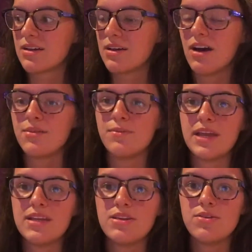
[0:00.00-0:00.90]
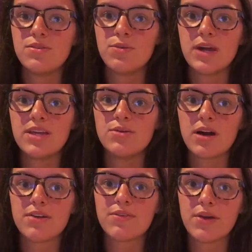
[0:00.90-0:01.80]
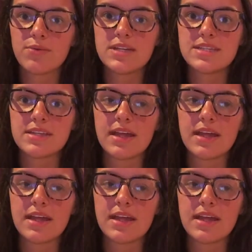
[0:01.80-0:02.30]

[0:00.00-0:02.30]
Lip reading: God made you the way you are for a reason.